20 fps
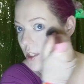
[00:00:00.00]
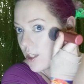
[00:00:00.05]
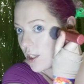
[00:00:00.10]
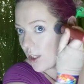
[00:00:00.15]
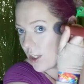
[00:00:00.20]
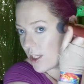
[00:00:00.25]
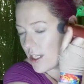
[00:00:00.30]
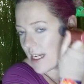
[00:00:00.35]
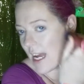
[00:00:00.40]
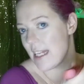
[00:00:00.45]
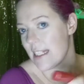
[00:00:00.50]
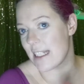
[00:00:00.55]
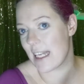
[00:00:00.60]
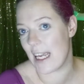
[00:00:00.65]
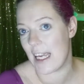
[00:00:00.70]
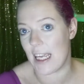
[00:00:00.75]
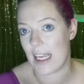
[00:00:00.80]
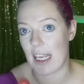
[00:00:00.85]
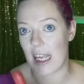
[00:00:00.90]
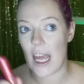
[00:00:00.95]
to do Dance
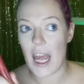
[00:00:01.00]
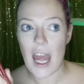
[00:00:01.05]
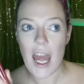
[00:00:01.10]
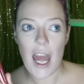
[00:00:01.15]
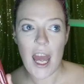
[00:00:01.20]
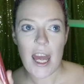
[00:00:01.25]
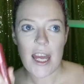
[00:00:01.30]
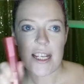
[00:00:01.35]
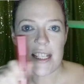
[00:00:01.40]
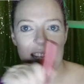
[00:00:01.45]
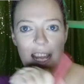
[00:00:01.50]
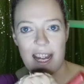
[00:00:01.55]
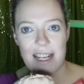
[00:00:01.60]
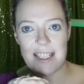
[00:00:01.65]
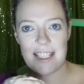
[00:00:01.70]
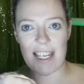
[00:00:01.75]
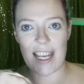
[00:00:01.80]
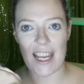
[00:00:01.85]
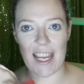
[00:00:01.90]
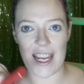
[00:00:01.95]
Geek
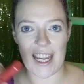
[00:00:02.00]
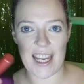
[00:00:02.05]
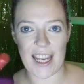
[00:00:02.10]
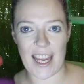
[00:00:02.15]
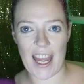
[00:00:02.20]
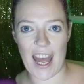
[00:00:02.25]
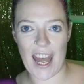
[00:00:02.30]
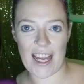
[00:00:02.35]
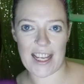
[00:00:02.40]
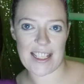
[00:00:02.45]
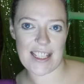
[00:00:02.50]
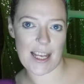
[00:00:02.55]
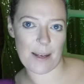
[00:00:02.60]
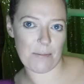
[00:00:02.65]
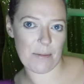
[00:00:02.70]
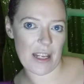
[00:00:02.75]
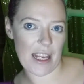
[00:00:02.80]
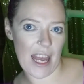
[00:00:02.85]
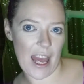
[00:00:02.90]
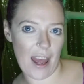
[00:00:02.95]
X
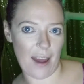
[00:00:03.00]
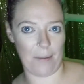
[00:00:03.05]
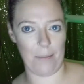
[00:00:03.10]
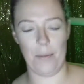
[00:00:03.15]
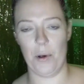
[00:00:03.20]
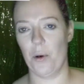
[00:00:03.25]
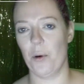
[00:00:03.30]
MDM,